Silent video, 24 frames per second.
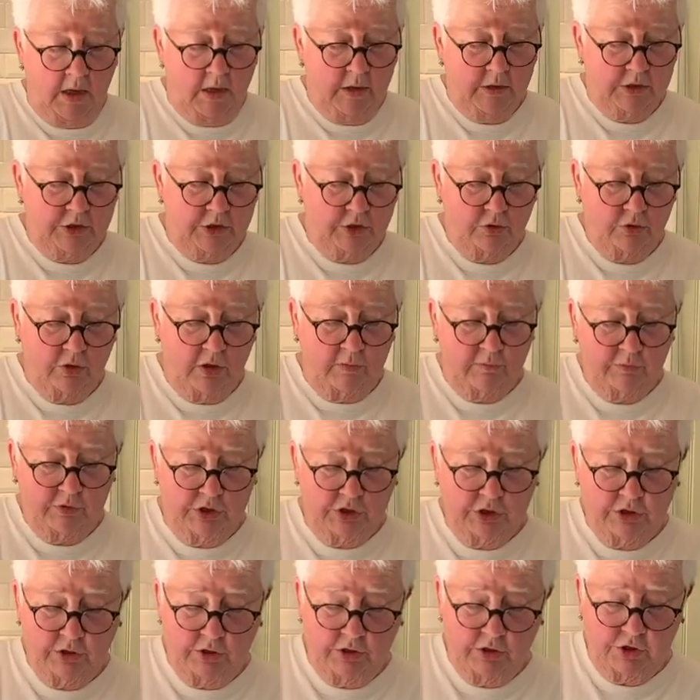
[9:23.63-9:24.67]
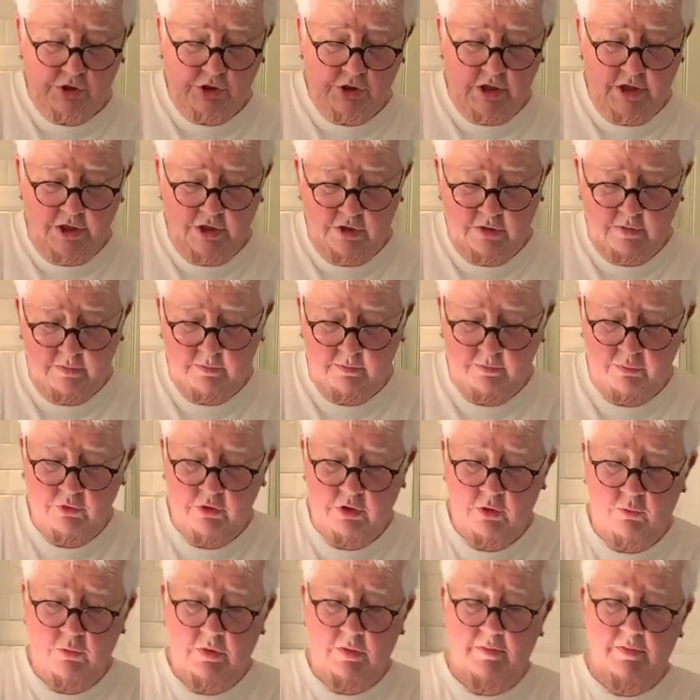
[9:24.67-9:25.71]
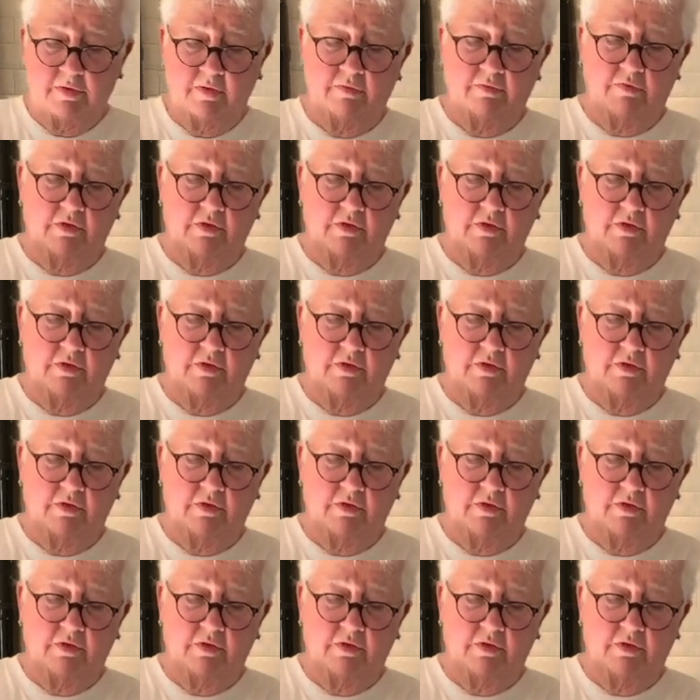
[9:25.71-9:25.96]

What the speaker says: So I'm just going to try putting a wee bit of